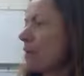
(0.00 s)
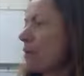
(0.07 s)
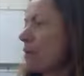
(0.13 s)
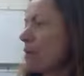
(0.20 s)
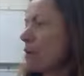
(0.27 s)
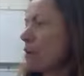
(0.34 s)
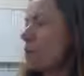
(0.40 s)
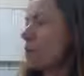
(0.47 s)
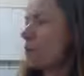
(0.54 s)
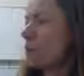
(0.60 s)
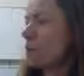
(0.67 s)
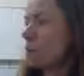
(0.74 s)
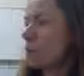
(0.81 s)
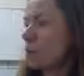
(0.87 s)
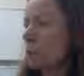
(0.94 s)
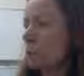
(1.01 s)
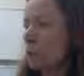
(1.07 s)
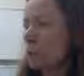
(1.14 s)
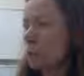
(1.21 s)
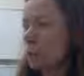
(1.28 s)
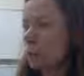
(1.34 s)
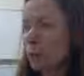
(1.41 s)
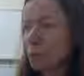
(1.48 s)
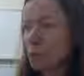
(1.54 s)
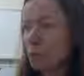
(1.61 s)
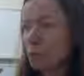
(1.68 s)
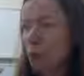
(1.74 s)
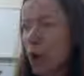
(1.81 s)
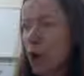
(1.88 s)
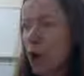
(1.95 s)

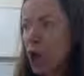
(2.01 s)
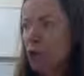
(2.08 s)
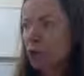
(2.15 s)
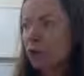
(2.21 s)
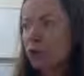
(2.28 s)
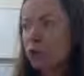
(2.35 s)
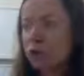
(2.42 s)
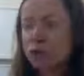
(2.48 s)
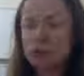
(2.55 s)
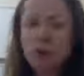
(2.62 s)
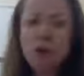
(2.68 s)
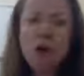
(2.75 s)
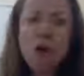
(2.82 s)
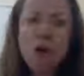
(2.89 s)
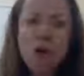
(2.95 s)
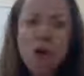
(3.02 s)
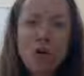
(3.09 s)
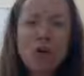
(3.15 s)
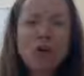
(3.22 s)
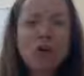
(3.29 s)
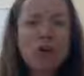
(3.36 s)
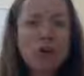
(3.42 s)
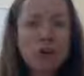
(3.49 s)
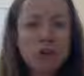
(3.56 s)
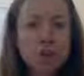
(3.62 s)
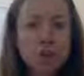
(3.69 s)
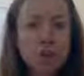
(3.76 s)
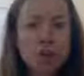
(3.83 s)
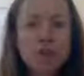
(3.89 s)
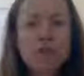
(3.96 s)
Oh, so the
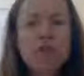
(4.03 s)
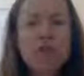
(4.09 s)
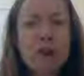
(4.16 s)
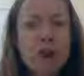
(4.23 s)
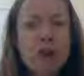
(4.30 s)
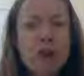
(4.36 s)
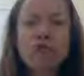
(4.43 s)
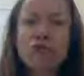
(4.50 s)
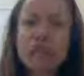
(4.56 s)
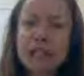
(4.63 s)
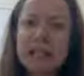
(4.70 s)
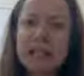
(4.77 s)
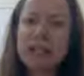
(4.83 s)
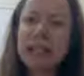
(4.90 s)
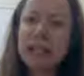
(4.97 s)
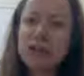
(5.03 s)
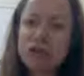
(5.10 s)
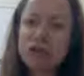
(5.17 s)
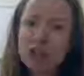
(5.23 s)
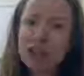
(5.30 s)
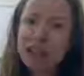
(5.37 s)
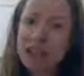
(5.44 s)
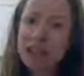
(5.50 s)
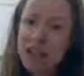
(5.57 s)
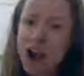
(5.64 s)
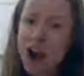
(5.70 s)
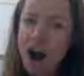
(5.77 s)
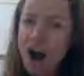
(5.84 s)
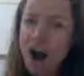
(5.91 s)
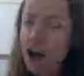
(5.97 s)
zoo thought really, really
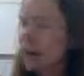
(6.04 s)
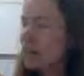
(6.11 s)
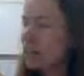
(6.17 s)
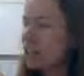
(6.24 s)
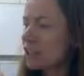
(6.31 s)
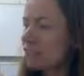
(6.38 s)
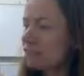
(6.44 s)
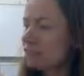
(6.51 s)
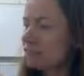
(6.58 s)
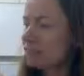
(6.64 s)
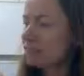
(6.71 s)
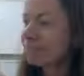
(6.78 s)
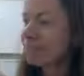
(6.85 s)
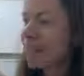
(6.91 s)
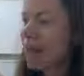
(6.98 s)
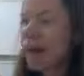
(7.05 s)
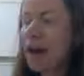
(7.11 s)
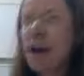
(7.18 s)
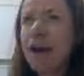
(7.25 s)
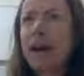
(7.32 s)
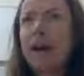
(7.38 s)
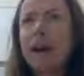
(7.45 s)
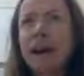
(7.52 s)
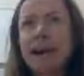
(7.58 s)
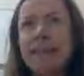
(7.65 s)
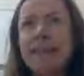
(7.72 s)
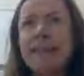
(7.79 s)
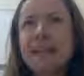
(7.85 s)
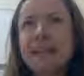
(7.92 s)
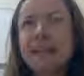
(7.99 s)
hard
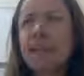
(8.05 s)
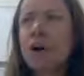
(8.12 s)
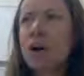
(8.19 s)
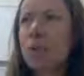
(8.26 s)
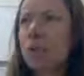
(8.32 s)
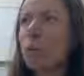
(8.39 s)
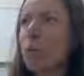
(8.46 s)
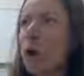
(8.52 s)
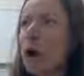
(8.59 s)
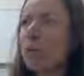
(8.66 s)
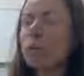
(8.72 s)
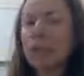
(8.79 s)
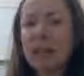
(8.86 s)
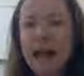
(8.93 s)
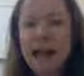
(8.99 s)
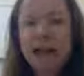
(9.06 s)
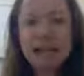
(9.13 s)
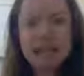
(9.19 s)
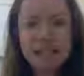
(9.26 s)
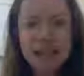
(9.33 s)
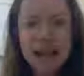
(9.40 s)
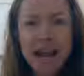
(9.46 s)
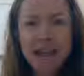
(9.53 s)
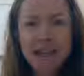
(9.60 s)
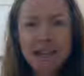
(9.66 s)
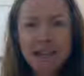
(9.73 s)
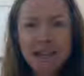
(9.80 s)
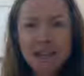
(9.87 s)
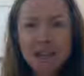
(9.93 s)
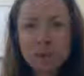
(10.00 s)
and they thought, what will I
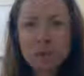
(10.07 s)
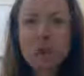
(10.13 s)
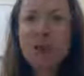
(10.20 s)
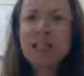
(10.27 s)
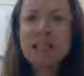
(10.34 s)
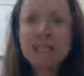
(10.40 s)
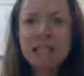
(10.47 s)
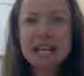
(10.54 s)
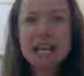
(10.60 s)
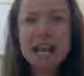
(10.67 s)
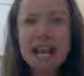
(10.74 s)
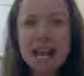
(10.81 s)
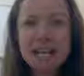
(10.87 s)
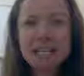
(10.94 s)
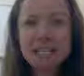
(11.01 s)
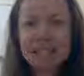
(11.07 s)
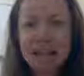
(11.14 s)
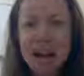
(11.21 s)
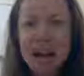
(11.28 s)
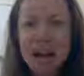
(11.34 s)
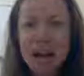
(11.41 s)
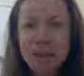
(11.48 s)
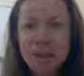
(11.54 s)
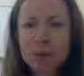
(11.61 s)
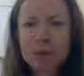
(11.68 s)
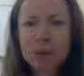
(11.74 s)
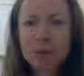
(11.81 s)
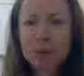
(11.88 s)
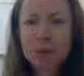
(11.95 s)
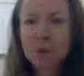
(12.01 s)
send? What is the next animal
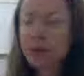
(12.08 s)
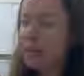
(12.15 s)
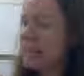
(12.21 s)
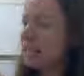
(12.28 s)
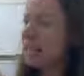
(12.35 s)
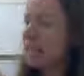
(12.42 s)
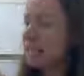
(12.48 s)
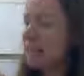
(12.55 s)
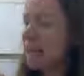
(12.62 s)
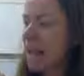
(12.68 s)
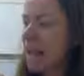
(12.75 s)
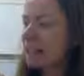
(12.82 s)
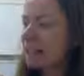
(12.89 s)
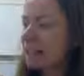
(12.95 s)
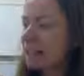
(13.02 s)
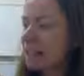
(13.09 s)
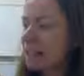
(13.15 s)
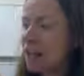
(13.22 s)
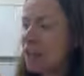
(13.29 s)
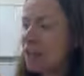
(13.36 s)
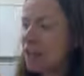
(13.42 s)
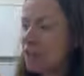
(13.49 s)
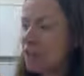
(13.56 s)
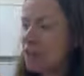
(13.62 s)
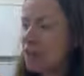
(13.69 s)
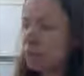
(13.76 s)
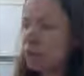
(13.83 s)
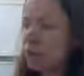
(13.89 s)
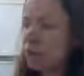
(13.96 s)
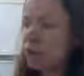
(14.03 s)
that we can send for
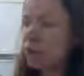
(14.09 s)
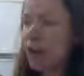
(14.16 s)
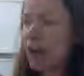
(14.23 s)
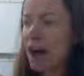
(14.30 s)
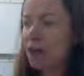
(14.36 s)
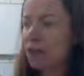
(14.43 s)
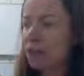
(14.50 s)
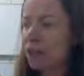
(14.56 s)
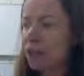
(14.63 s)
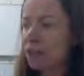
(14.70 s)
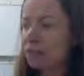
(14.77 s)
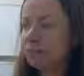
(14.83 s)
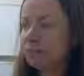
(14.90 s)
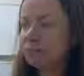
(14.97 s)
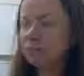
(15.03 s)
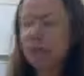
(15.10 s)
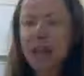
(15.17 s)
them to look after?